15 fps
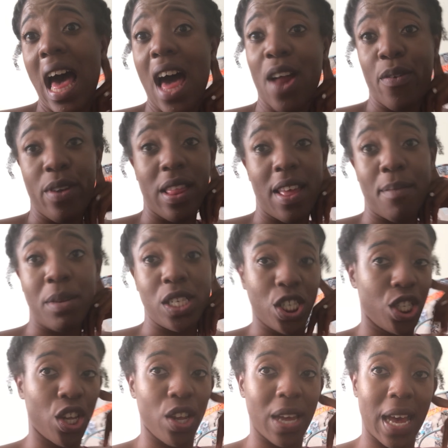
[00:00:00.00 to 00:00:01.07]
I don't really have much to
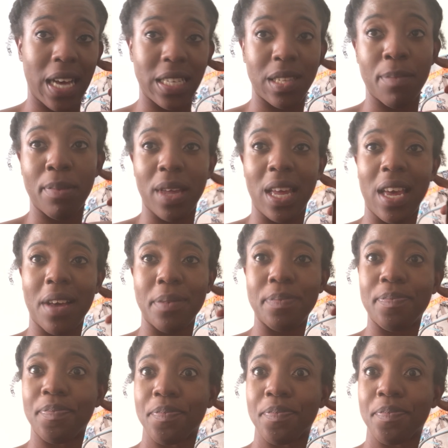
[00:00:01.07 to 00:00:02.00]
show you guys, but yeah.